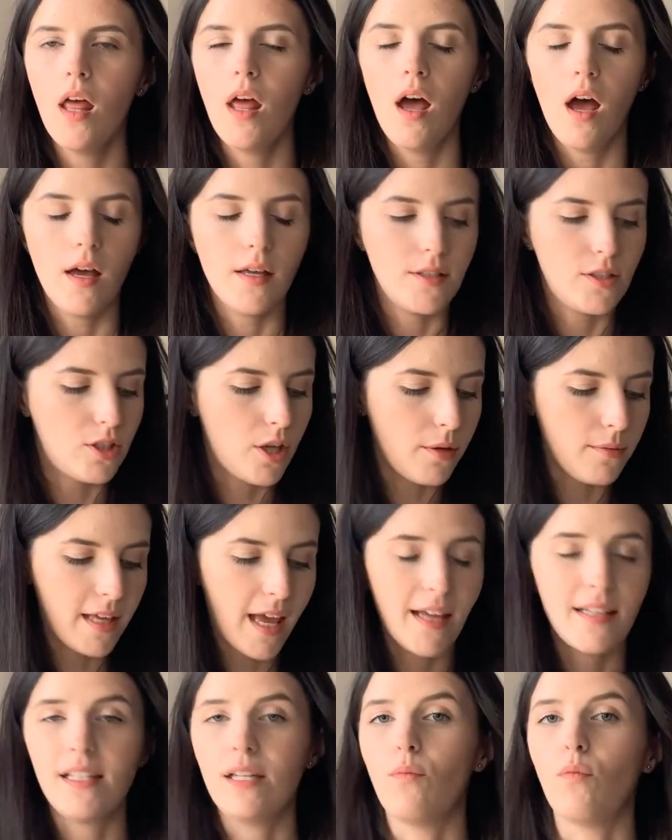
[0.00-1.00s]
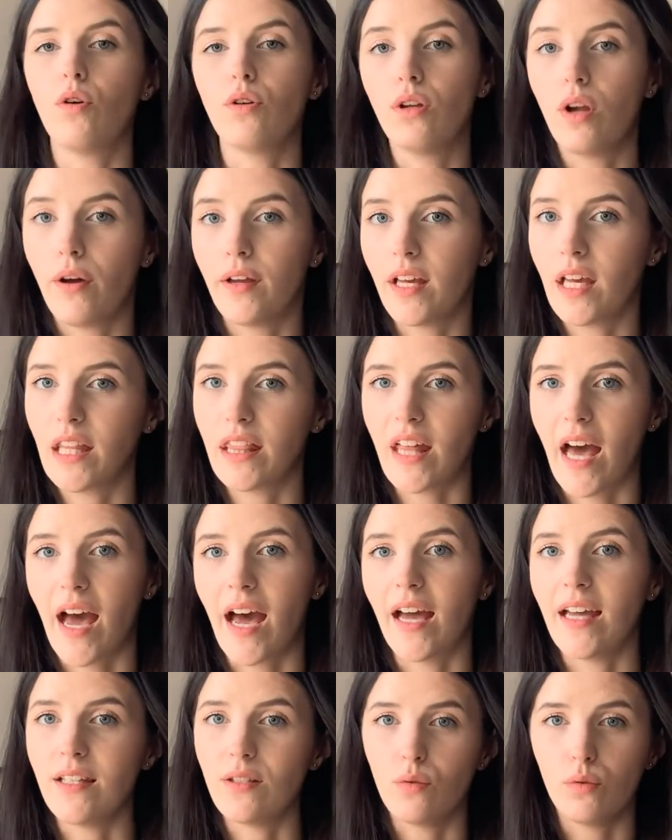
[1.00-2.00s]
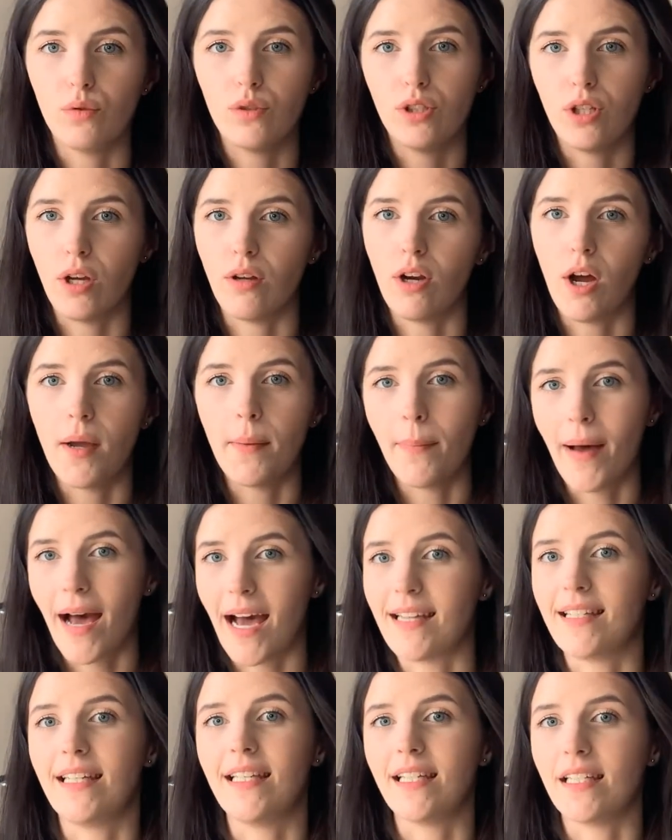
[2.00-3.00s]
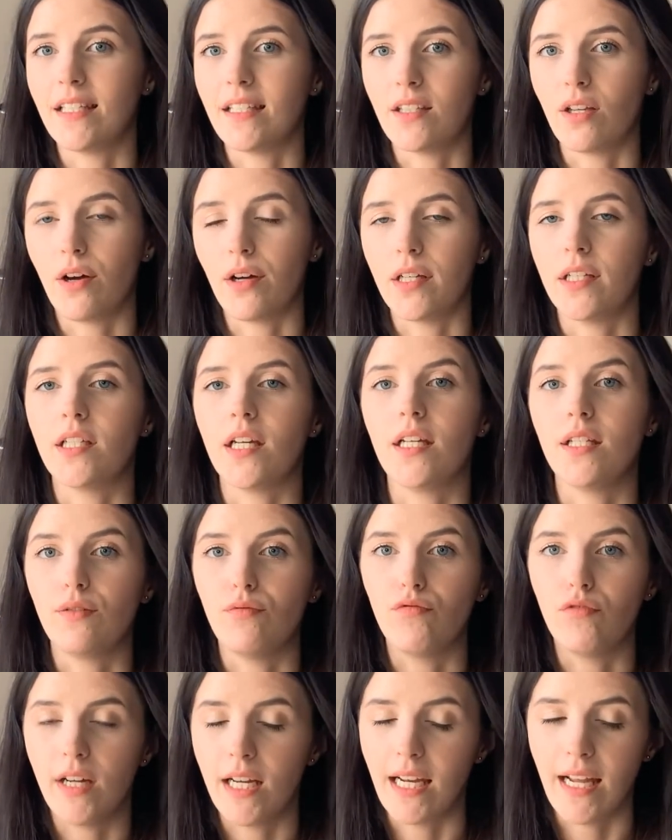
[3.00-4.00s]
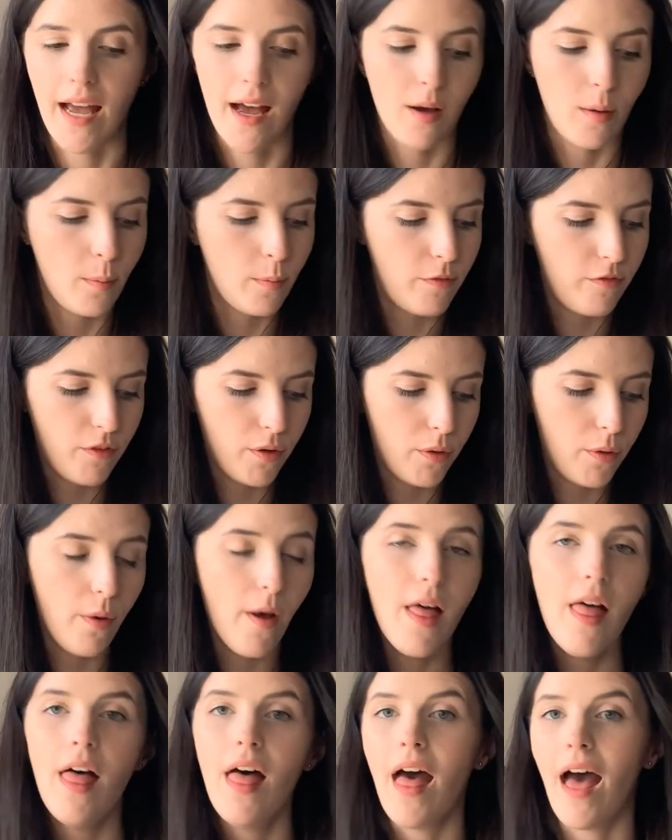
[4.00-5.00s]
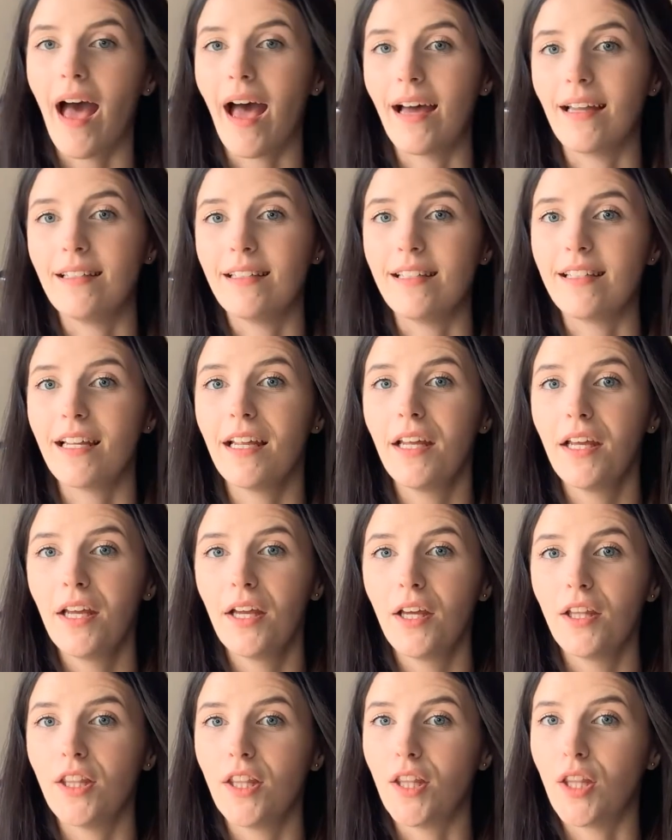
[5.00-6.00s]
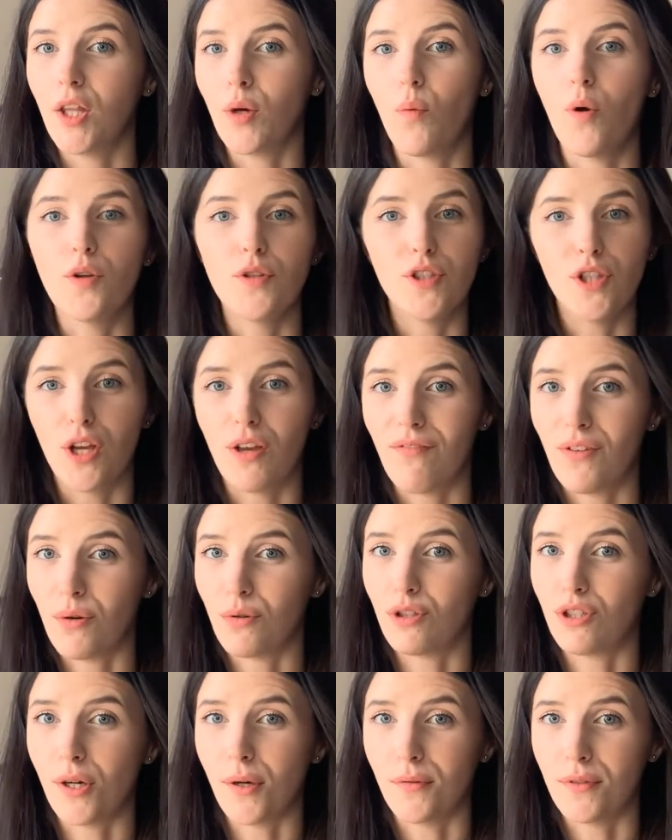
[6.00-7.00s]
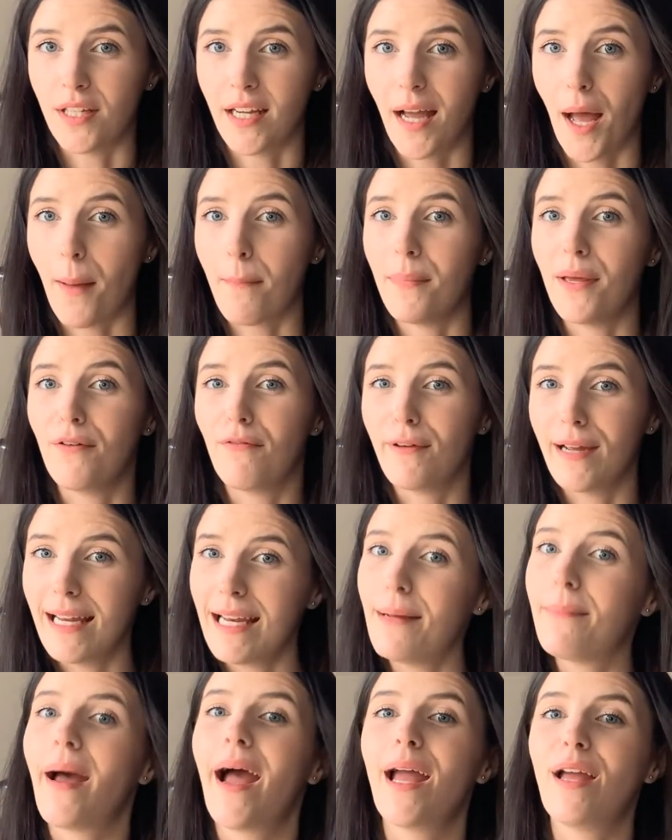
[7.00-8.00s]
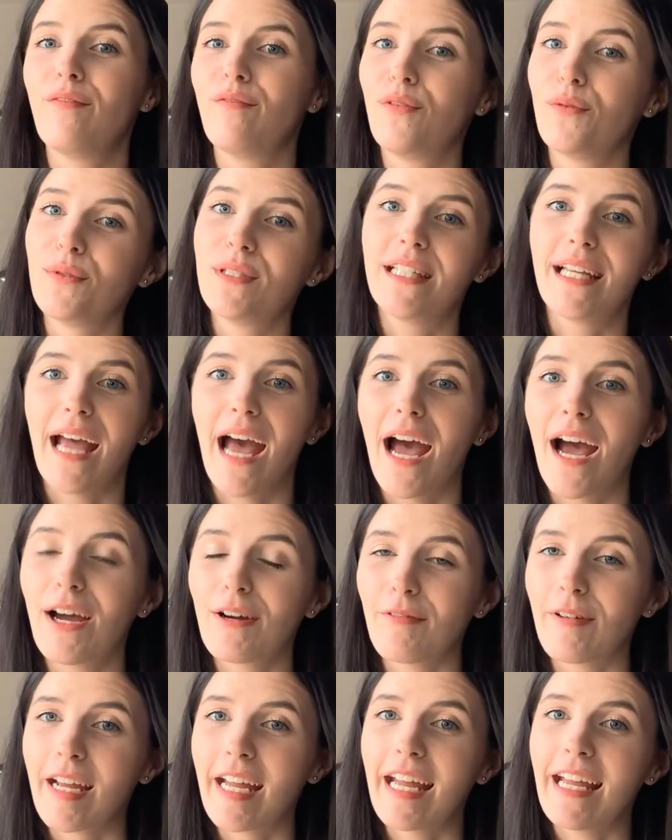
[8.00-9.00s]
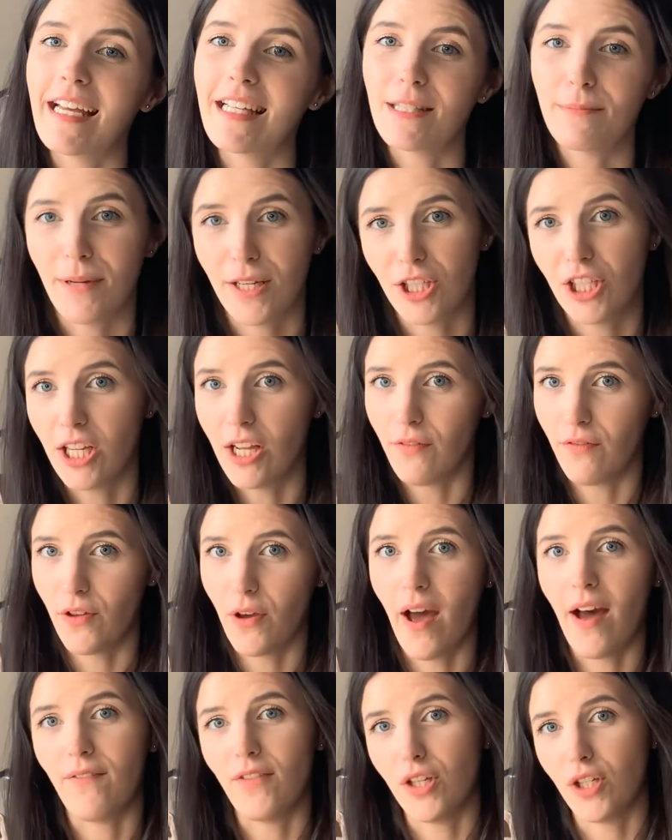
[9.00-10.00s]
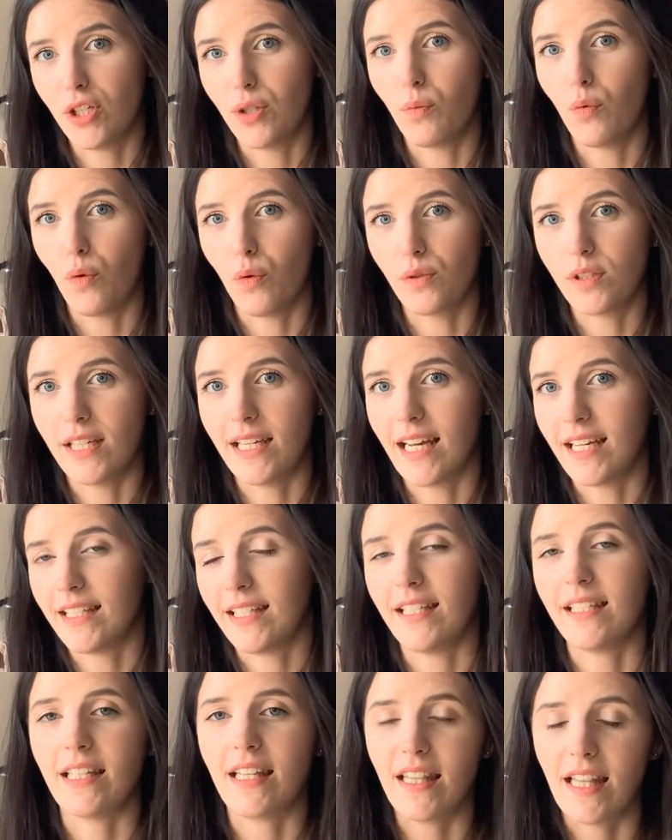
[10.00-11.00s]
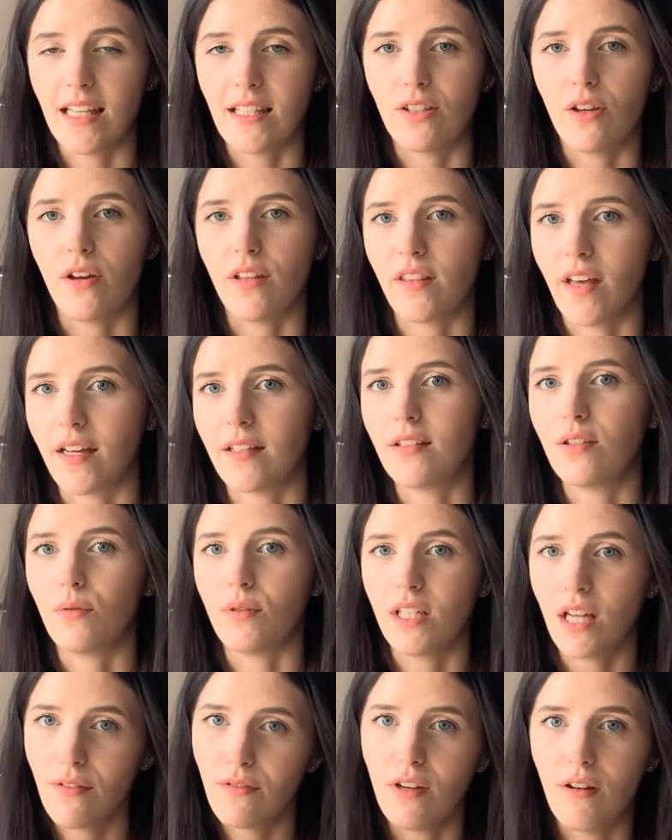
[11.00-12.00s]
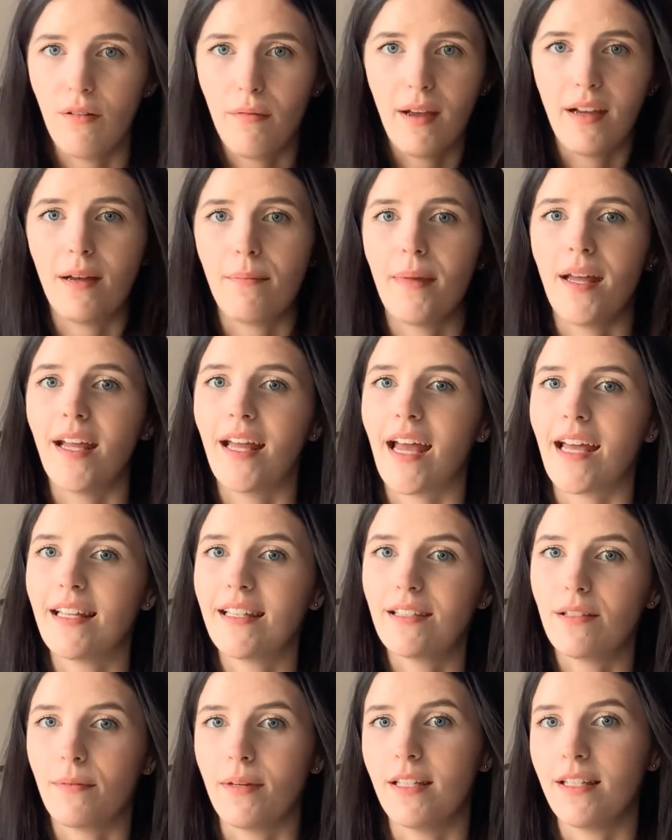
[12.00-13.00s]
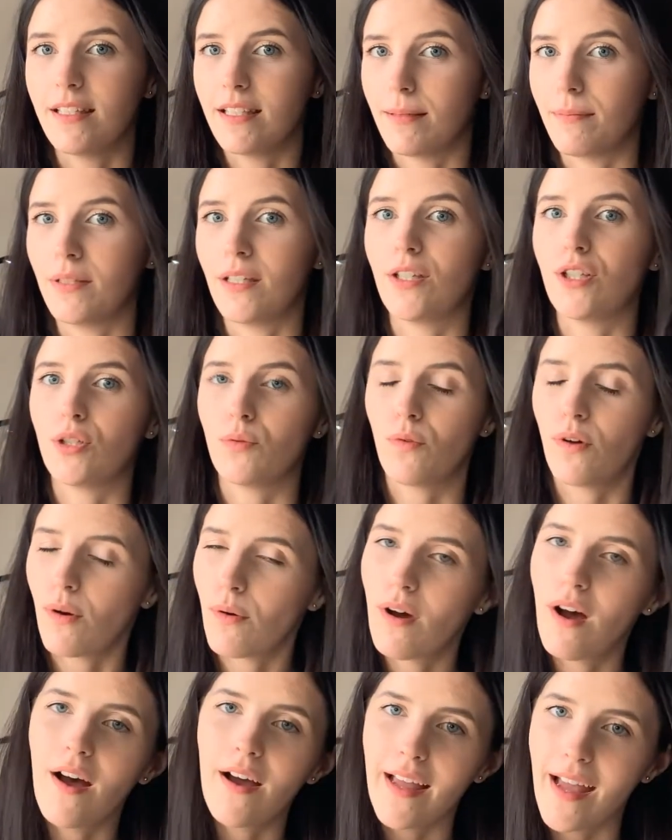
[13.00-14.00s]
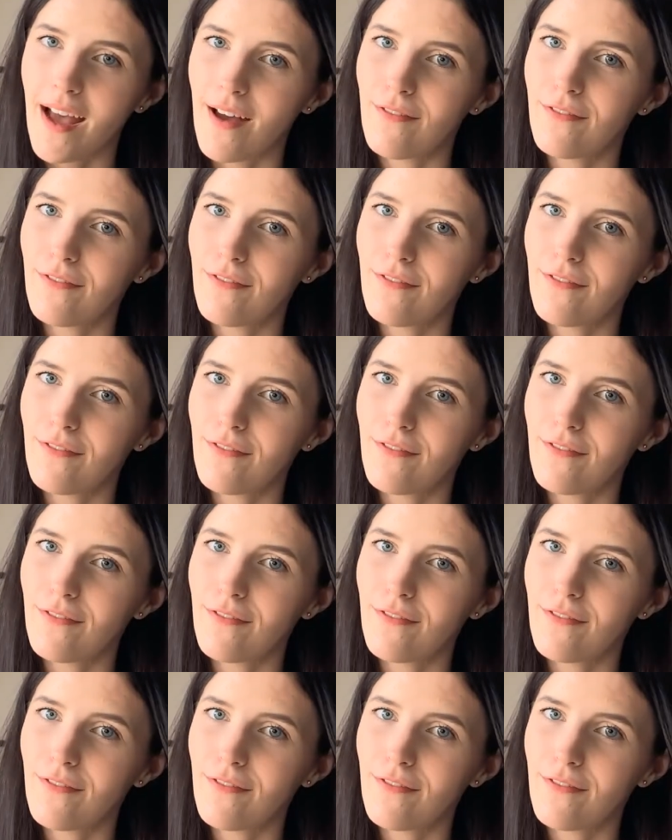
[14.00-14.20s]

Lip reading: So getting one like that, it's also like padded inside, is really helpful. And the ones over your shoulder can be really painful to carry, especially if you're having to walk to lessons and things like that. So I definitely recommend getting something similar to what I have.